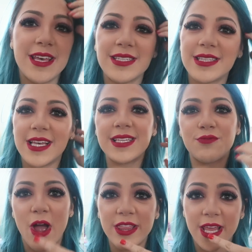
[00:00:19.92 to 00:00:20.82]
This this
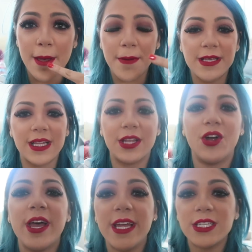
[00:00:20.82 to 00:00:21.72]
red lip is a
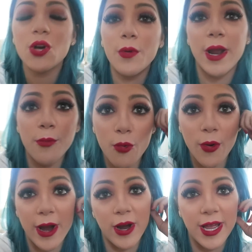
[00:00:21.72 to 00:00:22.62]
little hint to what I'm
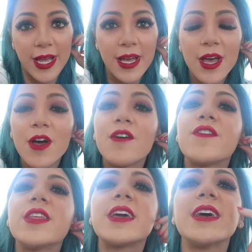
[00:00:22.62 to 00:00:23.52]
wearing
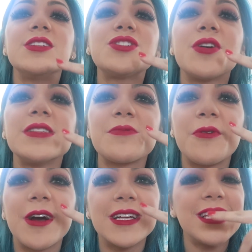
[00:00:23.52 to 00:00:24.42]
for the Kids Choice
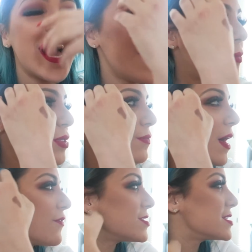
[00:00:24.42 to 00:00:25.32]
Awards.
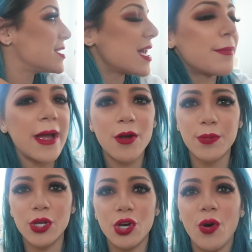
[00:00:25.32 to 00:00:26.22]
With ever since I dyed my hair
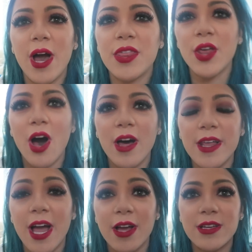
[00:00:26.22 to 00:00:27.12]
blue, I thought
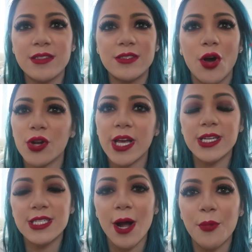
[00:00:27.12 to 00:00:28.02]
like I totally
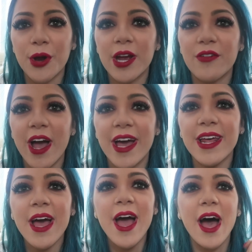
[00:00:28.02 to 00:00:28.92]
had to stop wearing
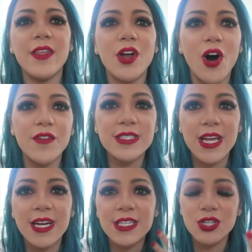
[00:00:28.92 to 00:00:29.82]
red. And then all of a
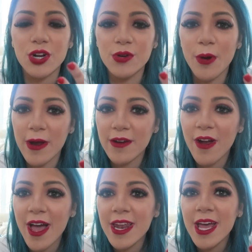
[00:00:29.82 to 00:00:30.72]
sudden I started wearing
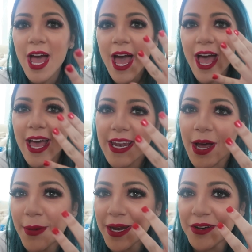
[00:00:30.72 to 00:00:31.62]
red,
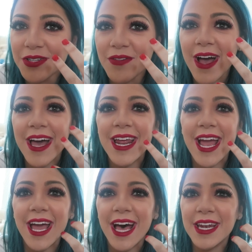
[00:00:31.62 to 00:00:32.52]
and now my nails are red,
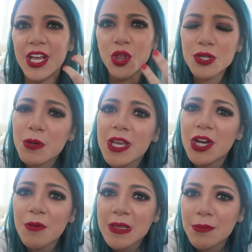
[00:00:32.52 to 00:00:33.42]
and it looks
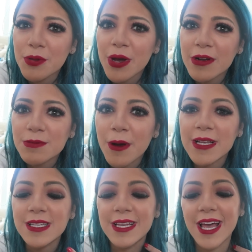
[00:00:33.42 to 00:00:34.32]
really good with the blue hair
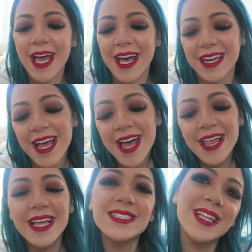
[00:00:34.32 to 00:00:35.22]
surprisingly, and
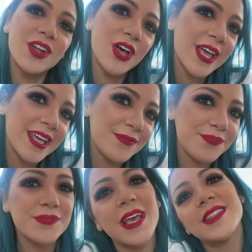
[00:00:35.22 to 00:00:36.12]
that's a little
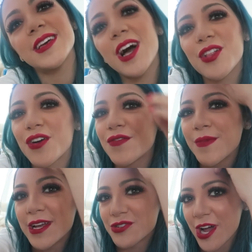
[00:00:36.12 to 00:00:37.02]
hint at the color
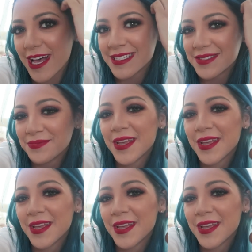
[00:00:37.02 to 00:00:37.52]
of my dress.